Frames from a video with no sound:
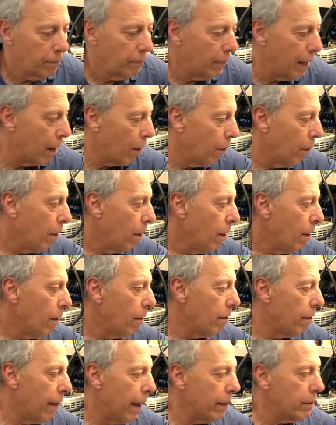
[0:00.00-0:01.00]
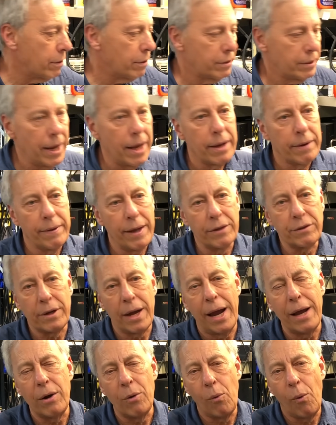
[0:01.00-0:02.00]
Now, that said, that's
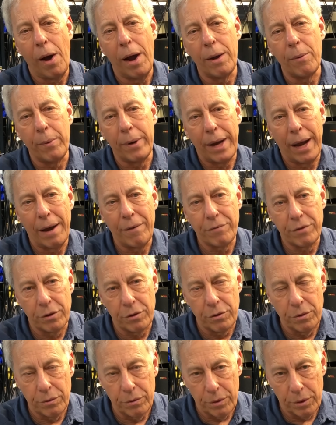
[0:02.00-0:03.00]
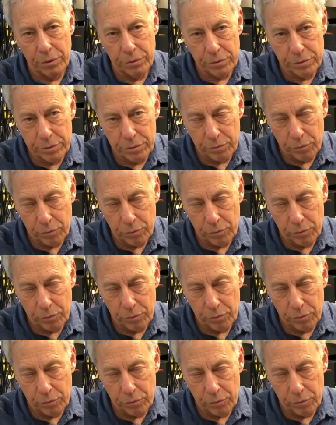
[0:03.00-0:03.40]
kind of why we have to do those